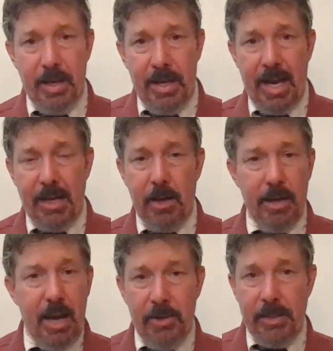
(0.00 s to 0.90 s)
It had
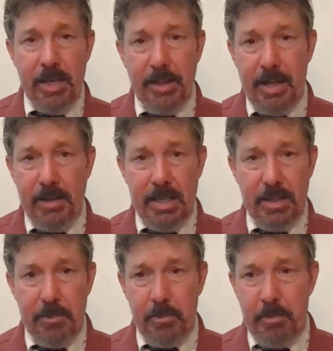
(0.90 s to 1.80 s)
everything that
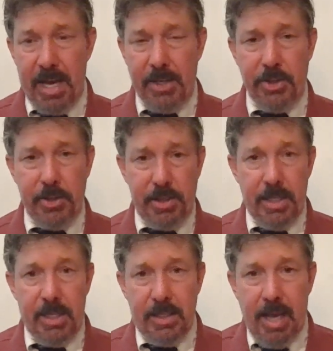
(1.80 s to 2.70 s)
these major
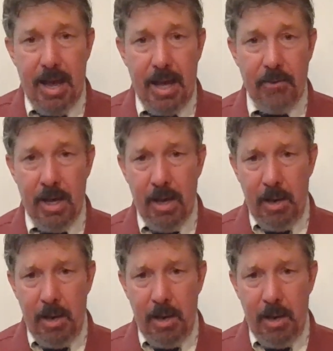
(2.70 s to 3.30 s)
cities have.